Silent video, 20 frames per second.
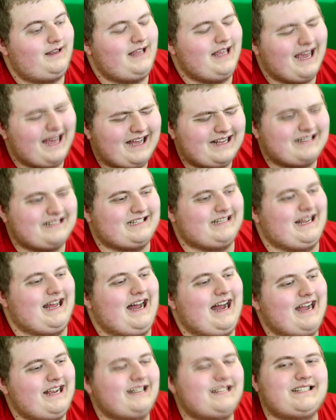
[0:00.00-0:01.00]
Yes,
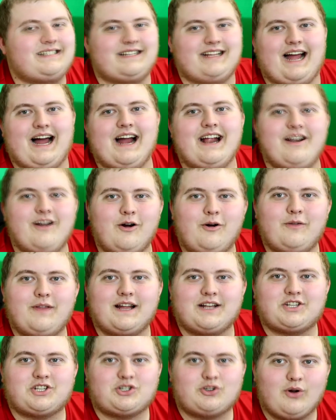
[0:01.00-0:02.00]
I know
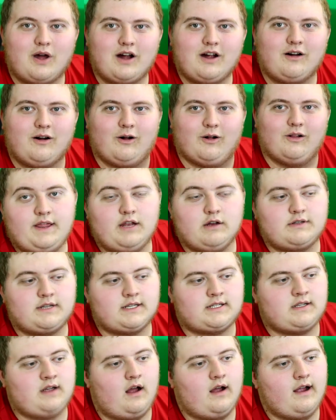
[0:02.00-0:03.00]
that struggle. There was
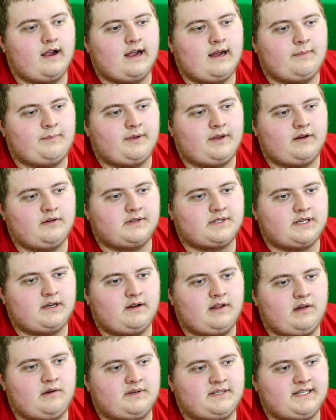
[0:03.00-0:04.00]
a song a couple years
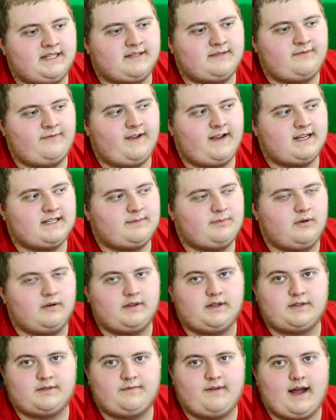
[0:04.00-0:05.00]
ago that was in this
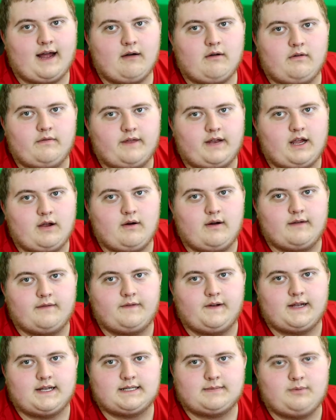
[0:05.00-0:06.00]
Facebook, this viral video on
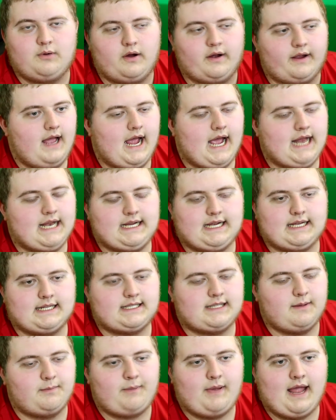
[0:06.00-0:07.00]
Facebook. And
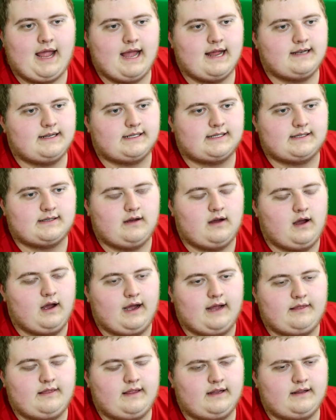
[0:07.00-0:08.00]
it's the Panda
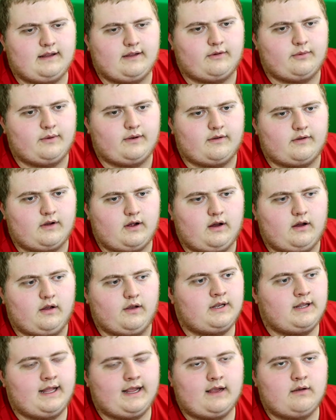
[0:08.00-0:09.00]
song. I think that's what it's
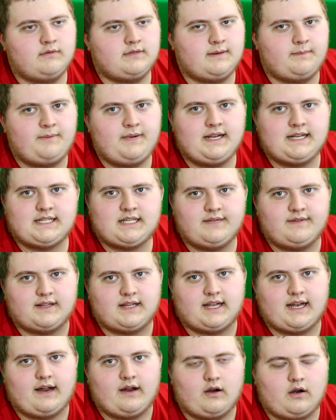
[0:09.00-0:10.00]
called. Like, it was a piece of
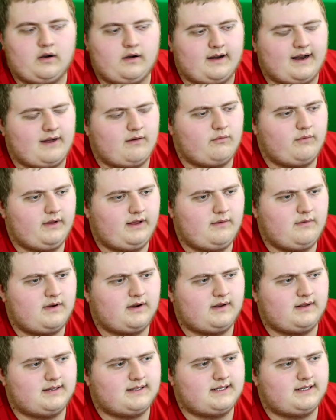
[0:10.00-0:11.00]
it that I heard and I really
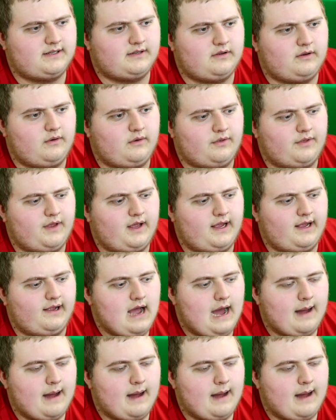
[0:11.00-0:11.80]
wanted to listen to the whole thing.